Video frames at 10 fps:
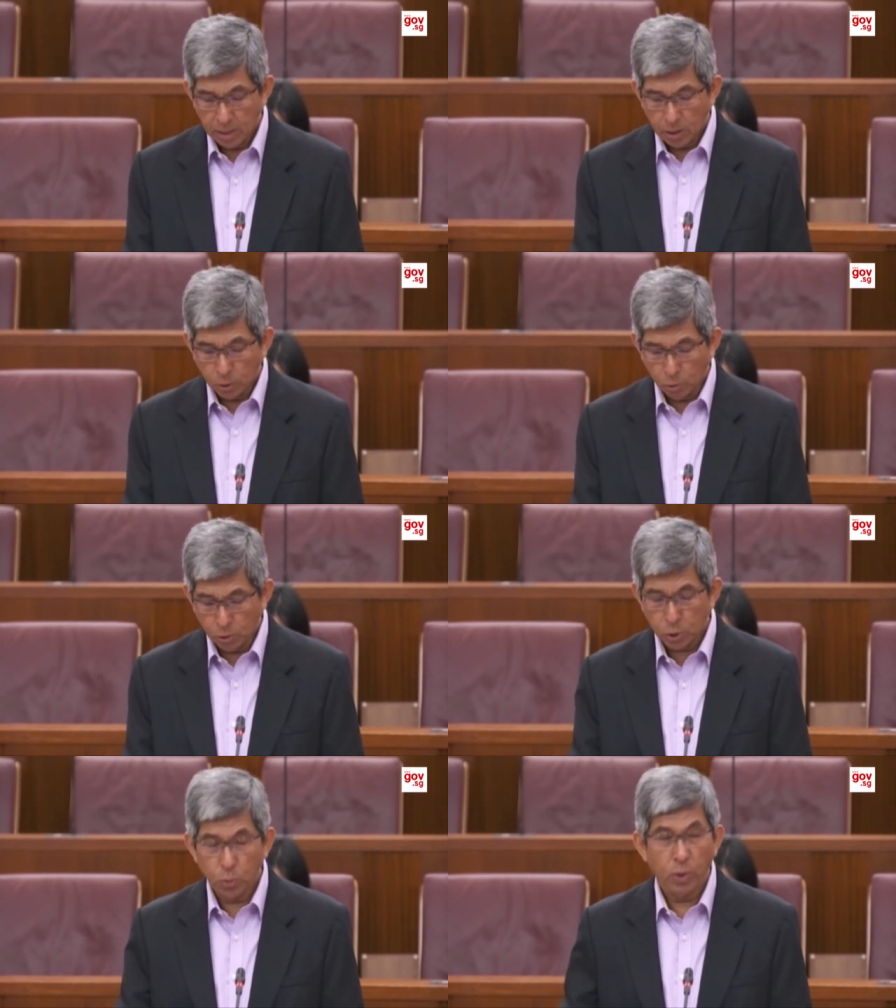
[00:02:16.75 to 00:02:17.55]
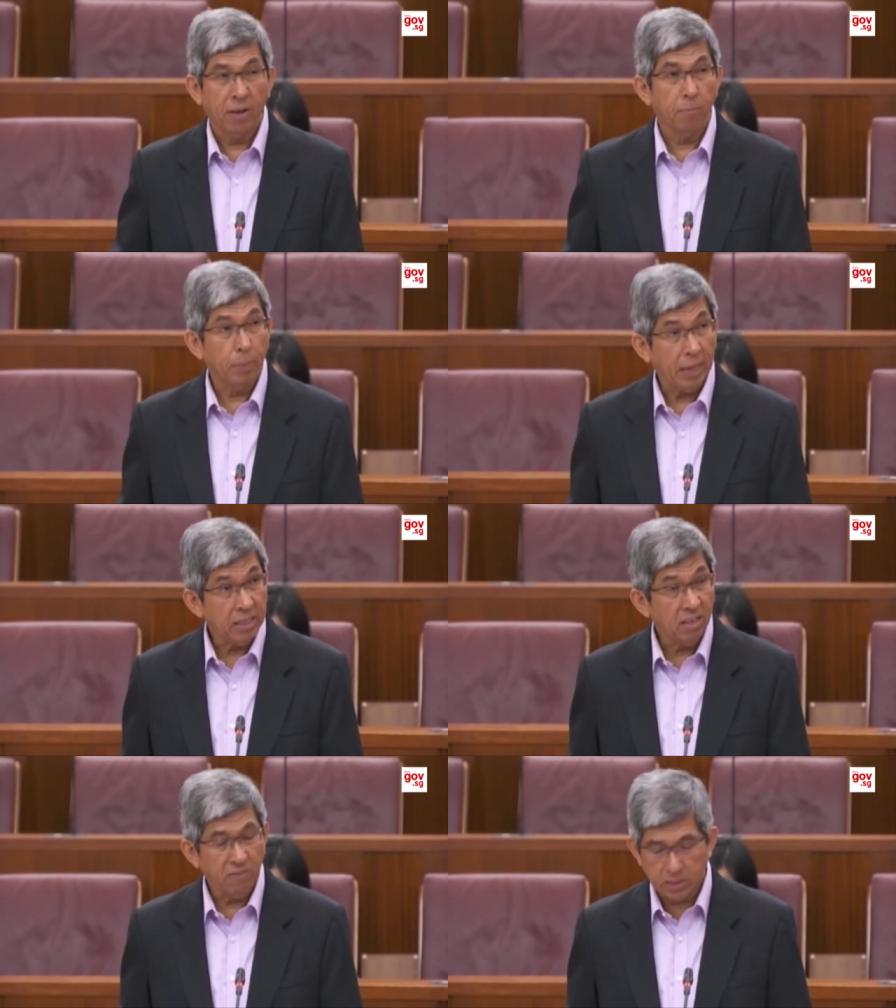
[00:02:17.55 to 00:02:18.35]
Those who have pay
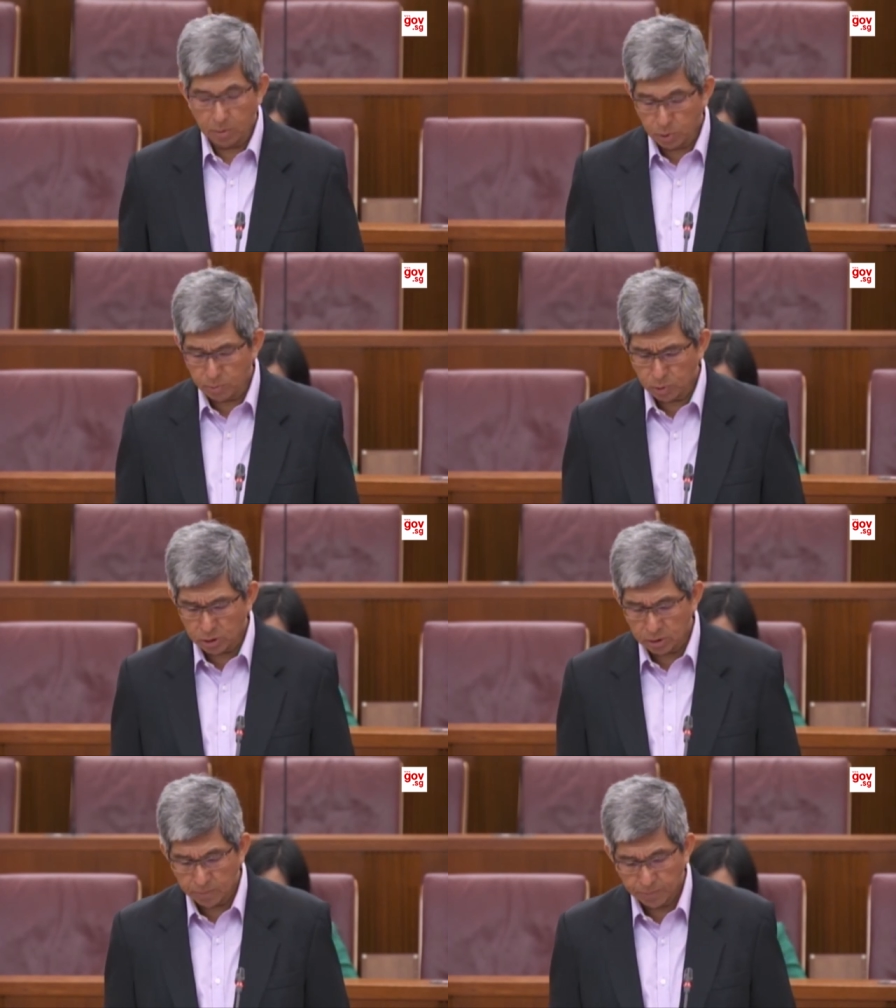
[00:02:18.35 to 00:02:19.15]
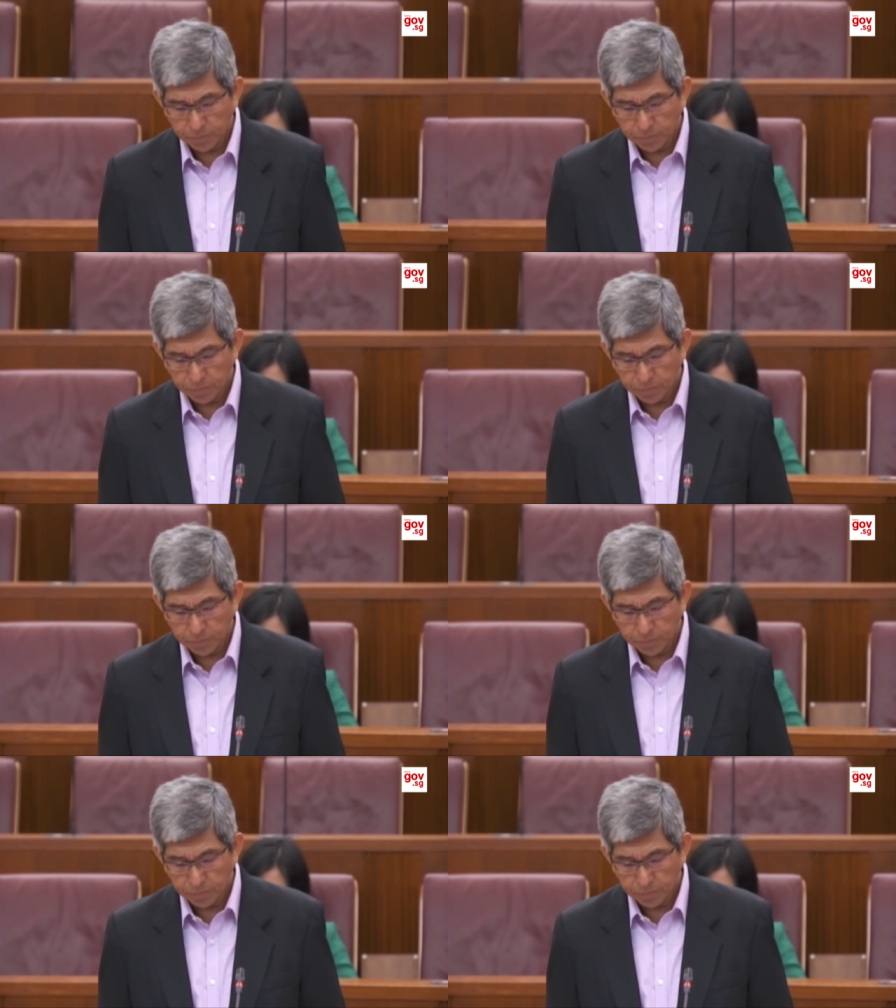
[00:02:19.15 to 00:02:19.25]
TV subscription